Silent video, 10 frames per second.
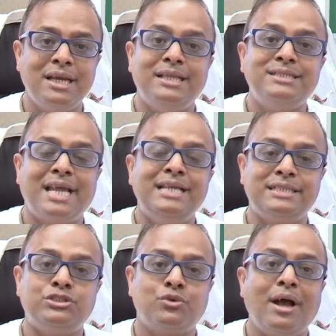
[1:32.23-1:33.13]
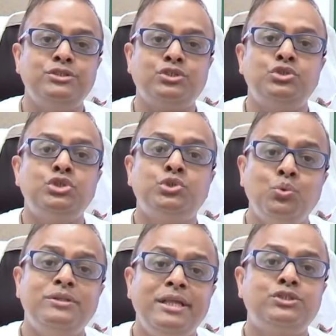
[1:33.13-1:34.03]
in this case, it tries to
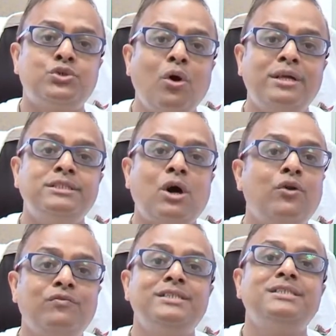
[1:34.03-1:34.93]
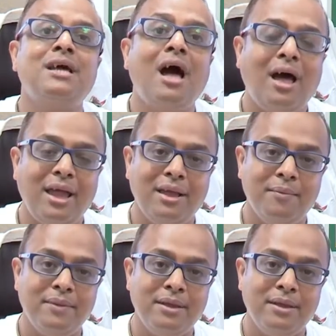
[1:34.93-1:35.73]
shoot these rockets out of the sky.